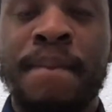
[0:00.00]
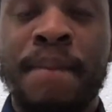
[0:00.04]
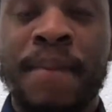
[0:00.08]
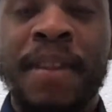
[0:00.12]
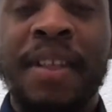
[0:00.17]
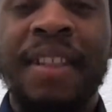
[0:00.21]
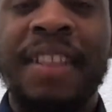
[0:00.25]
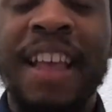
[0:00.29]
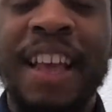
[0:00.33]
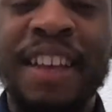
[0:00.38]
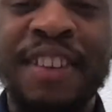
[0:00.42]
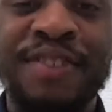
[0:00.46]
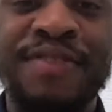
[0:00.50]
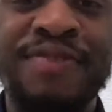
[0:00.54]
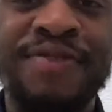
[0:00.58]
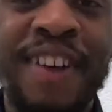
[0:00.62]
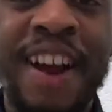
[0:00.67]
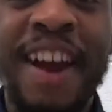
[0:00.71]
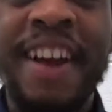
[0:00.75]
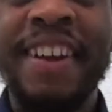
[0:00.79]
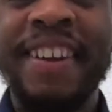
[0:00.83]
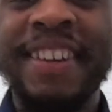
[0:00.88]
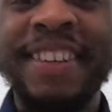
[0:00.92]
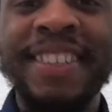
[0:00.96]
That's
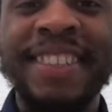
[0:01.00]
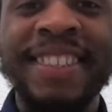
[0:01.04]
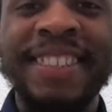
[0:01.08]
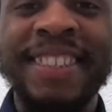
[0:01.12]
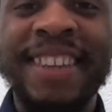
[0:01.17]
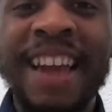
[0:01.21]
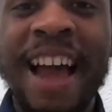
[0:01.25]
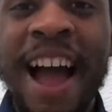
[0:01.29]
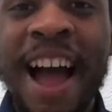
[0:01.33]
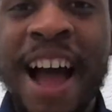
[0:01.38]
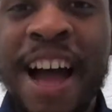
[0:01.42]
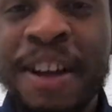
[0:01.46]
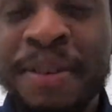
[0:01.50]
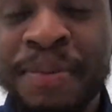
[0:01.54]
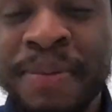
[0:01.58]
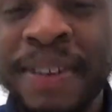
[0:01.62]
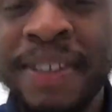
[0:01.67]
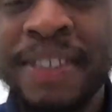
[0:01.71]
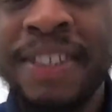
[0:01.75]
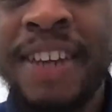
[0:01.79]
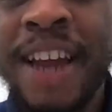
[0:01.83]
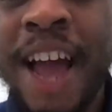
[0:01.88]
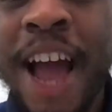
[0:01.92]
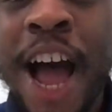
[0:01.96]
right. Good job.
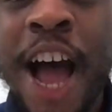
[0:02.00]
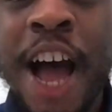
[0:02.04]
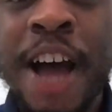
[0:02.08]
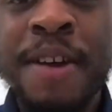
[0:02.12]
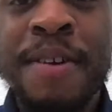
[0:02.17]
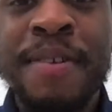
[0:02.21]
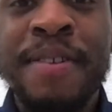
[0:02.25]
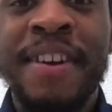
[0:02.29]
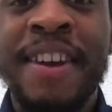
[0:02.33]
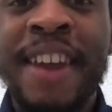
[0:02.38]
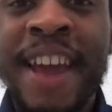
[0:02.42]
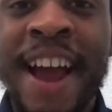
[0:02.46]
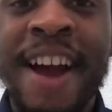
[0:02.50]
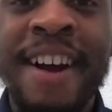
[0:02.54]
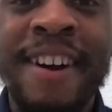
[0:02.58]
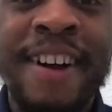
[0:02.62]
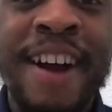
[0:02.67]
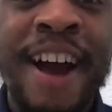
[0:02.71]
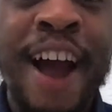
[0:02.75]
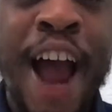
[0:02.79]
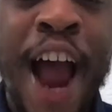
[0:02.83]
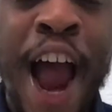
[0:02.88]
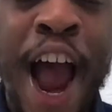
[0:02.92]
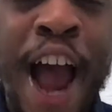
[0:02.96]
Good job. Now,
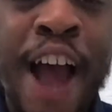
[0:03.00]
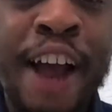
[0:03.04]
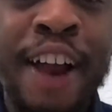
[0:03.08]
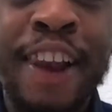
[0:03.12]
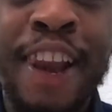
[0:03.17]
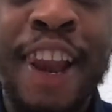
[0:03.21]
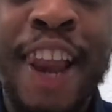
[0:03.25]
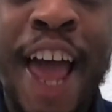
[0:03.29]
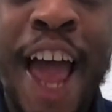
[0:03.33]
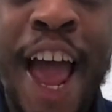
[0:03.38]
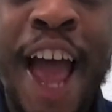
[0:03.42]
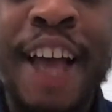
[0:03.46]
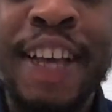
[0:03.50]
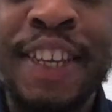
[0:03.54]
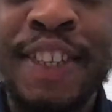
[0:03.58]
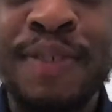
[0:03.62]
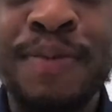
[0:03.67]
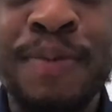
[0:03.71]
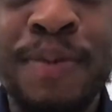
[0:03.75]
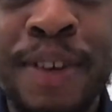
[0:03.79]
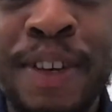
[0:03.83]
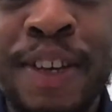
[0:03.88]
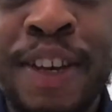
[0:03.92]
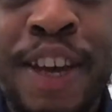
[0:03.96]
our last
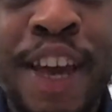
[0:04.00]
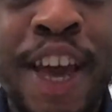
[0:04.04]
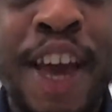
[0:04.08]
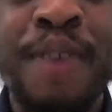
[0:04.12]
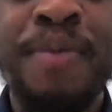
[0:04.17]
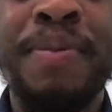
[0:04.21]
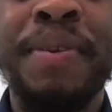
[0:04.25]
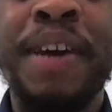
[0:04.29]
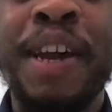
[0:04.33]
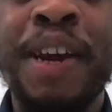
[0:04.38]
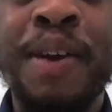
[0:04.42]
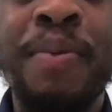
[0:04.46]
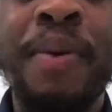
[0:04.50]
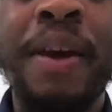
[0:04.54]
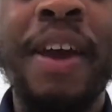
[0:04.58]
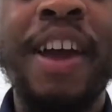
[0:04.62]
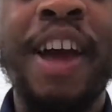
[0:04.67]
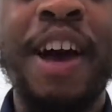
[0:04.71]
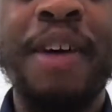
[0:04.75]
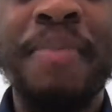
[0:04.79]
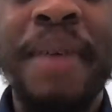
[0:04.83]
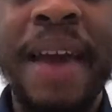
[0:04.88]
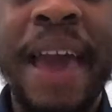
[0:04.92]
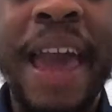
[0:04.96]
one, and we're going to wake
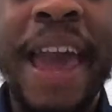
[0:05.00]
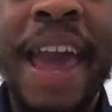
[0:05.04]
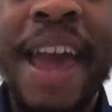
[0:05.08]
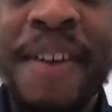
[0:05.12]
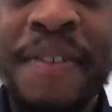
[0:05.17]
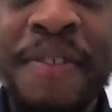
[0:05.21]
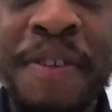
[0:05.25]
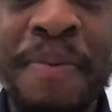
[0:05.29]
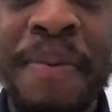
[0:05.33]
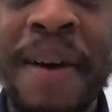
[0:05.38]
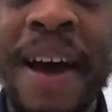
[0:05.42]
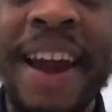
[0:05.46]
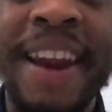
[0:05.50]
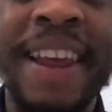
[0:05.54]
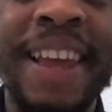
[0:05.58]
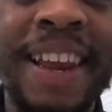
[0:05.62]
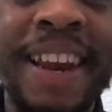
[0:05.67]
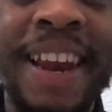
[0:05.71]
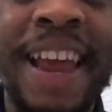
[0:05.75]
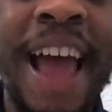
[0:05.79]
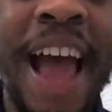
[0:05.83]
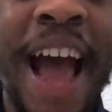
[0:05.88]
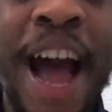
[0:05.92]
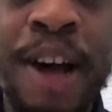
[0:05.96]
up everybody in
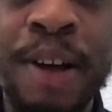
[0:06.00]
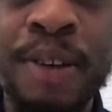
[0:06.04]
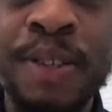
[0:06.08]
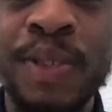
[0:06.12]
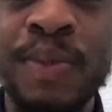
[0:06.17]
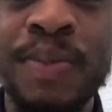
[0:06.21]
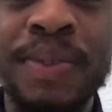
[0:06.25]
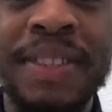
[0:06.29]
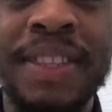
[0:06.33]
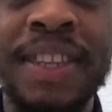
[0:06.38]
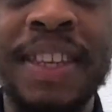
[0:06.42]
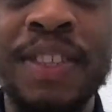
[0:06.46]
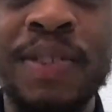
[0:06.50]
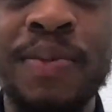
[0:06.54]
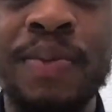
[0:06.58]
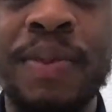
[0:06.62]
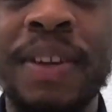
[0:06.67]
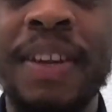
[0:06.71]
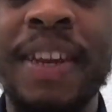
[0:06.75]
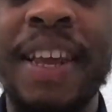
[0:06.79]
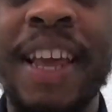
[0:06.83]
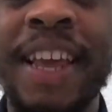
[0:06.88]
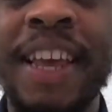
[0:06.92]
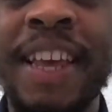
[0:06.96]
the house with this
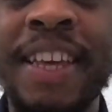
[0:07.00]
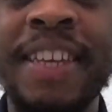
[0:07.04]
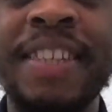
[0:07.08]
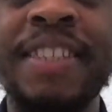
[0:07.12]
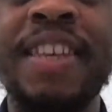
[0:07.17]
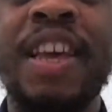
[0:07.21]
one, is